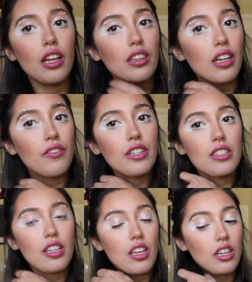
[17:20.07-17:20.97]
I love
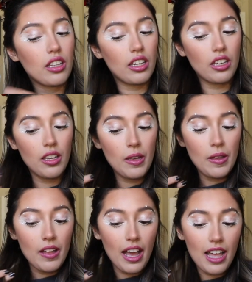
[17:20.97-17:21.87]
this thing. Like
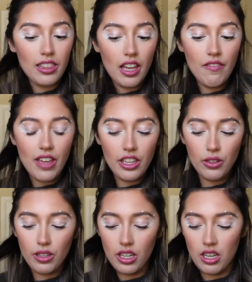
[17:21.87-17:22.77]
I love that
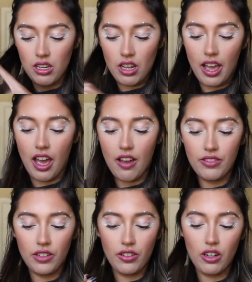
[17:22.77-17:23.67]
you can
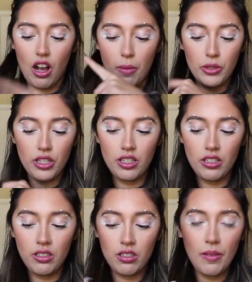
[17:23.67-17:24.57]
have different
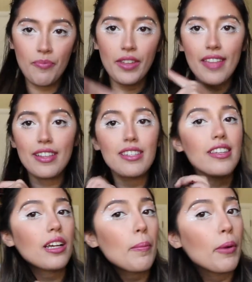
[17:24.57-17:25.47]
options, and this
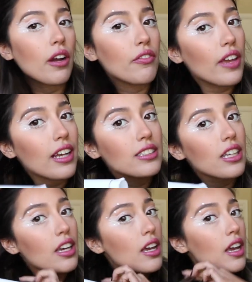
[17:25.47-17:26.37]
is like a
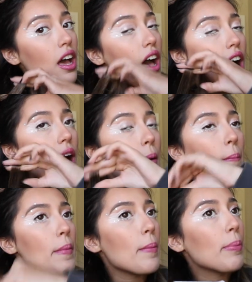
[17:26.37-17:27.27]
perfect
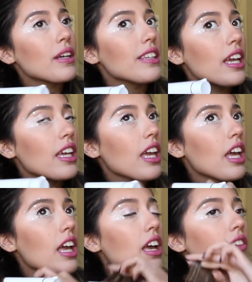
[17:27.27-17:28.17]
birthday
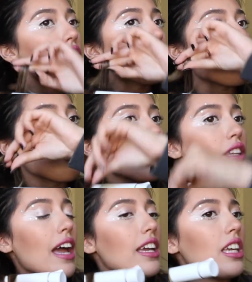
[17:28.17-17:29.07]
gift or
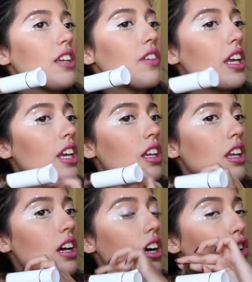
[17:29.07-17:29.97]
like
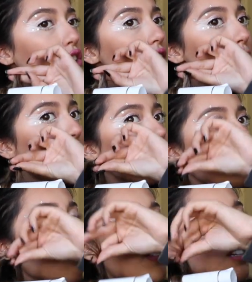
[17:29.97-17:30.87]
even a Christmas
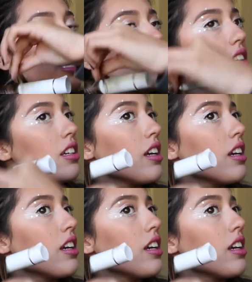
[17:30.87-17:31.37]
gift to like